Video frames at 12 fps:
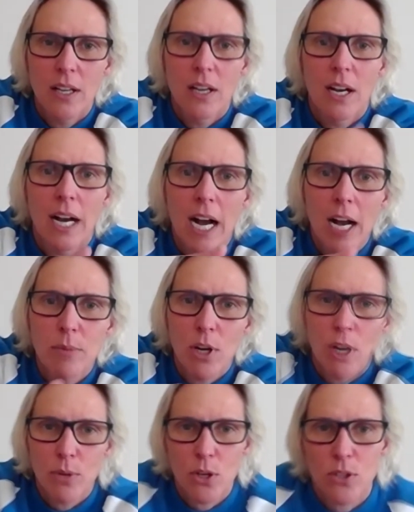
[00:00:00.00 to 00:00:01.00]
you
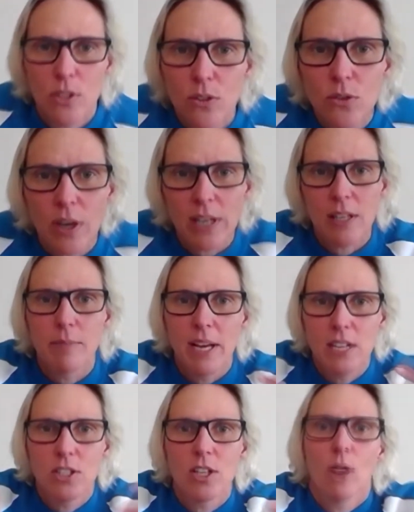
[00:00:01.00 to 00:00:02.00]
know, because your adrenaline
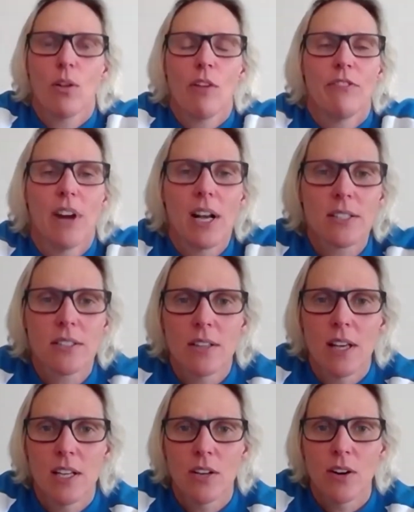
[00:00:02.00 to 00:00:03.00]
makes you go a lot faster
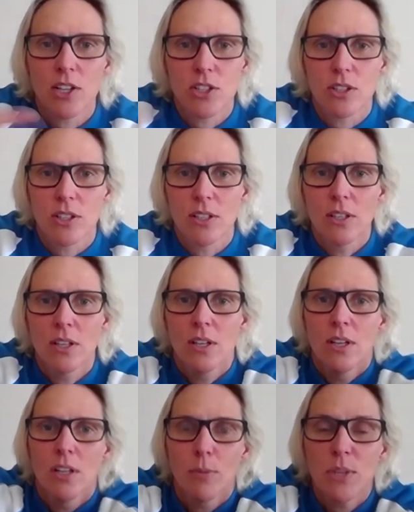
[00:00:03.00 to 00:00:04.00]
than you actually,
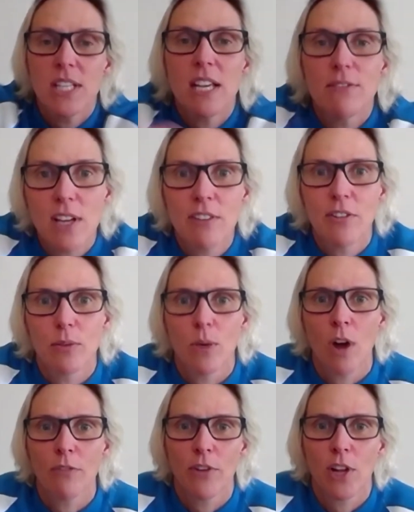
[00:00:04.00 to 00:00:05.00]
your perceived effort.
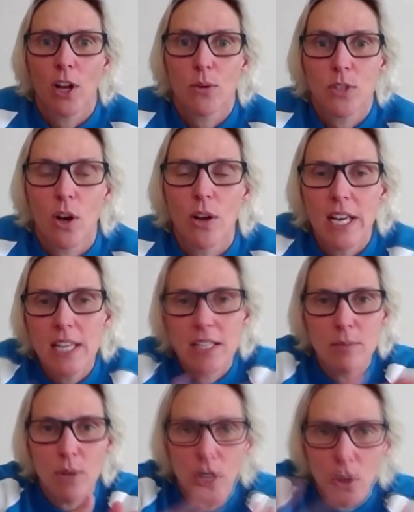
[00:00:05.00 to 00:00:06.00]
I felt like I was going
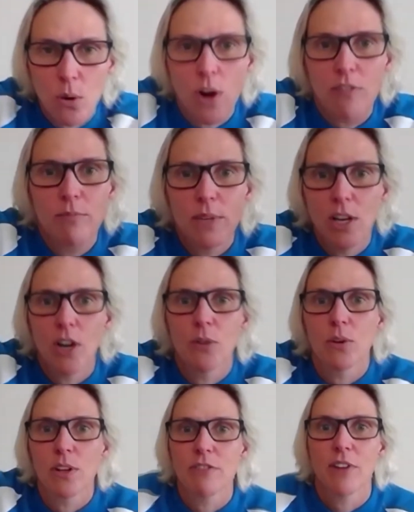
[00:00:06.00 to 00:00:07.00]
easy, but I'd quite often be going
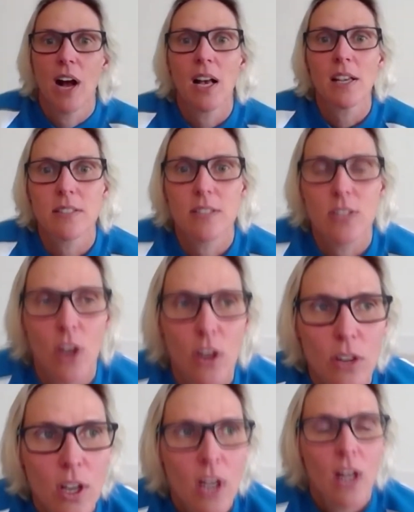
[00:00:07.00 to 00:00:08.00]
really fast.
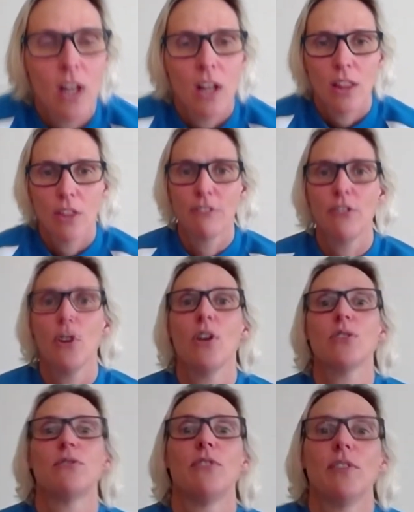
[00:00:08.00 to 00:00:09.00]
So the
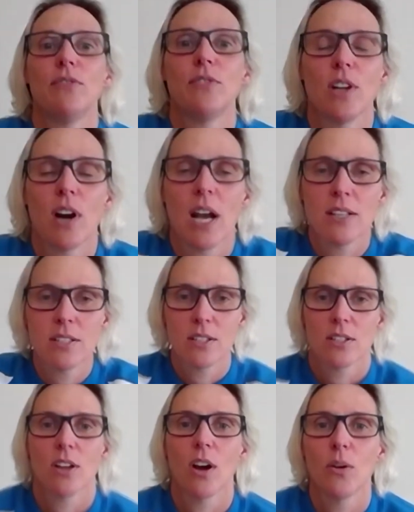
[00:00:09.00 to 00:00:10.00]
first 50 I had to
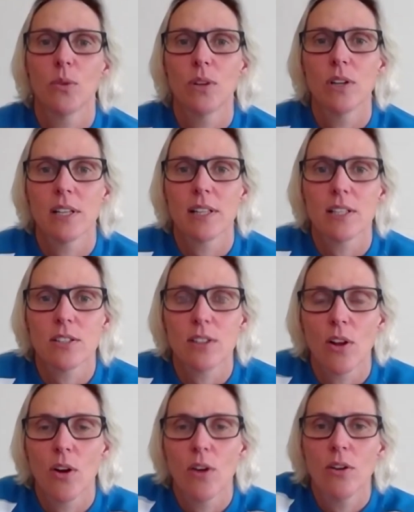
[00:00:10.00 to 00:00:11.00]
just go really
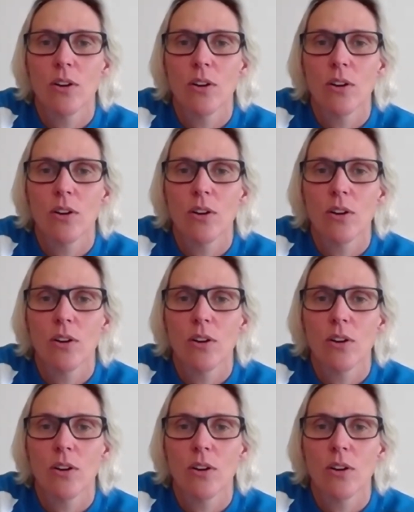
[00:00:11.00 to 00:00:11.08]
slow.